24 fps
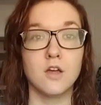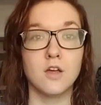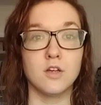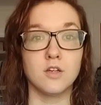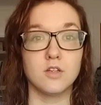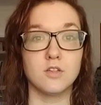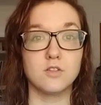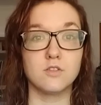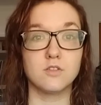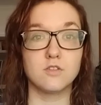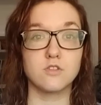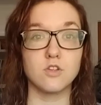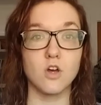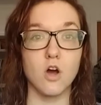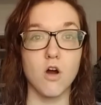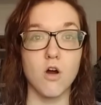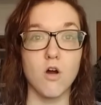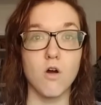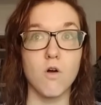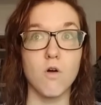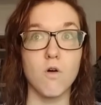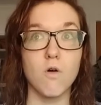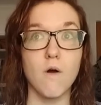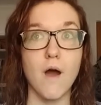
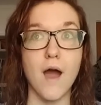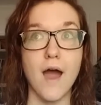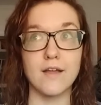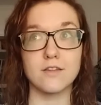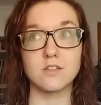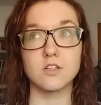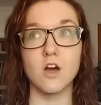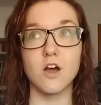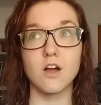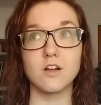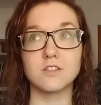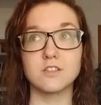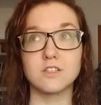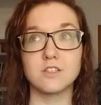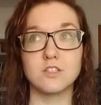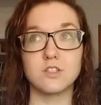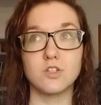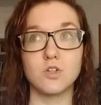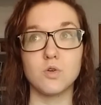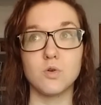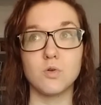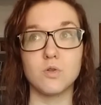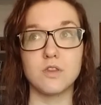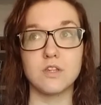So I talked
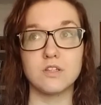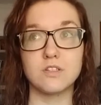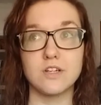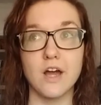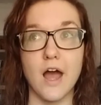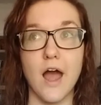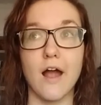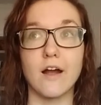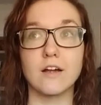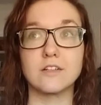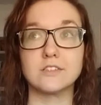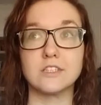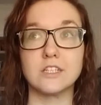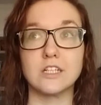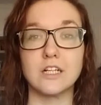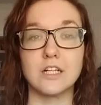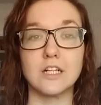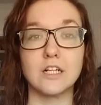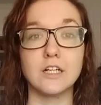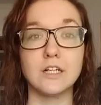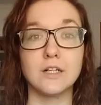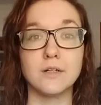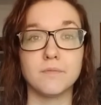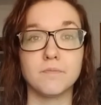to the
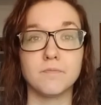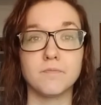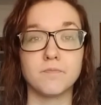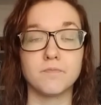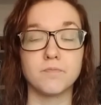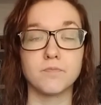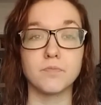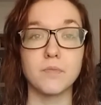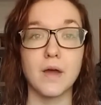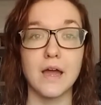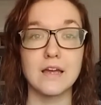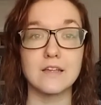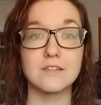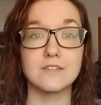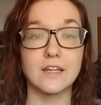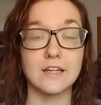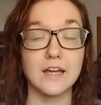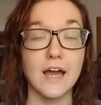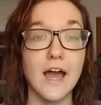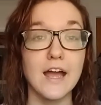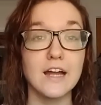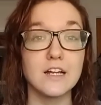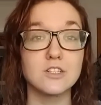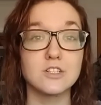doctor, my
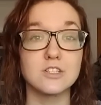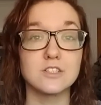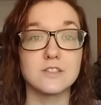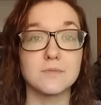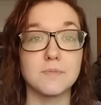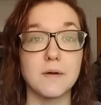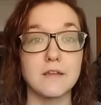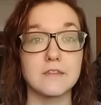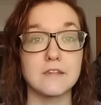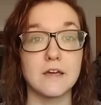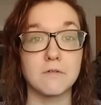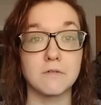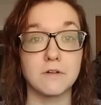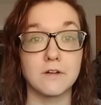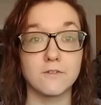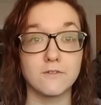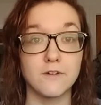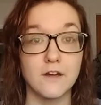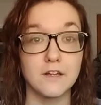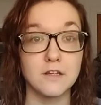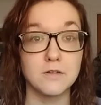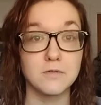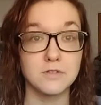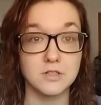psychiatrist, about that when I
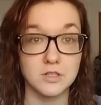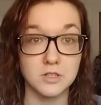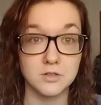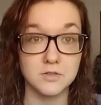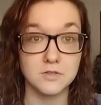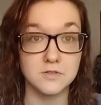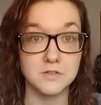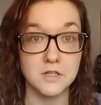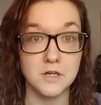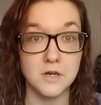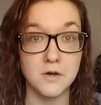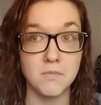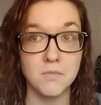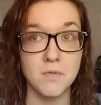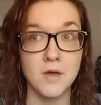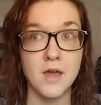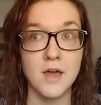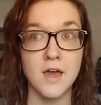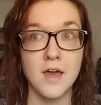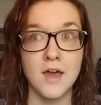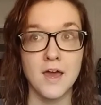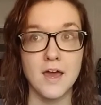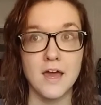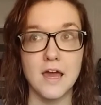finally went to go see him,
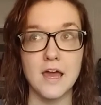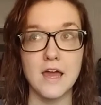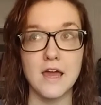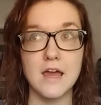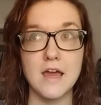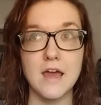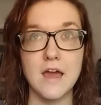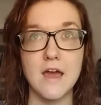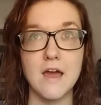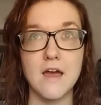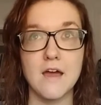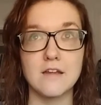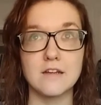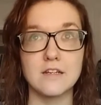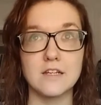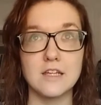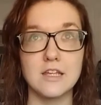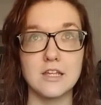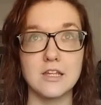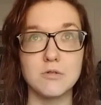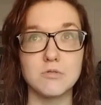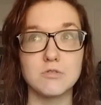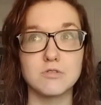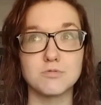and
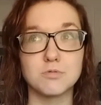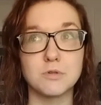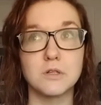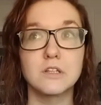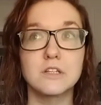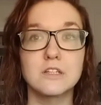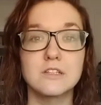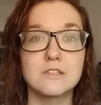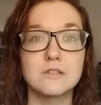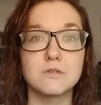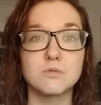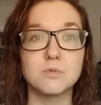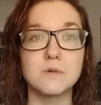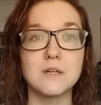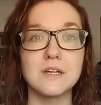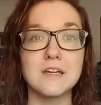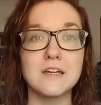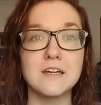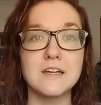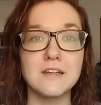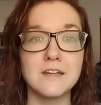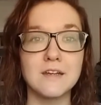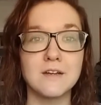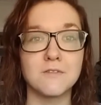he was really
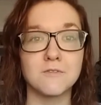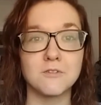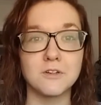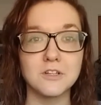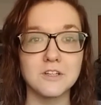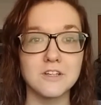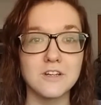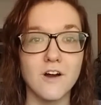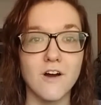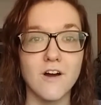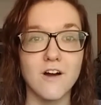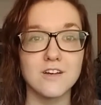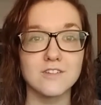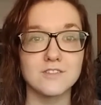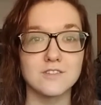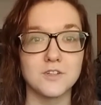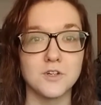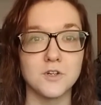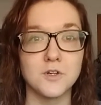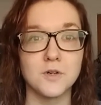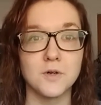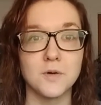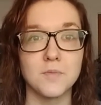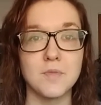sweet and really
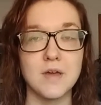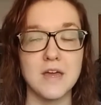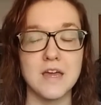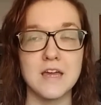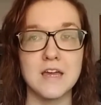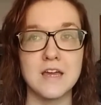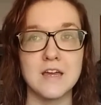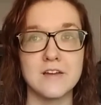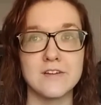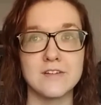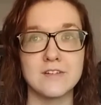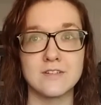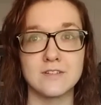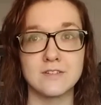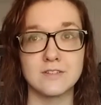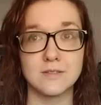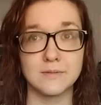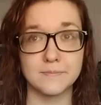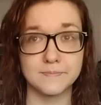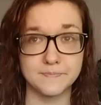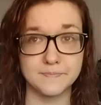awesome, and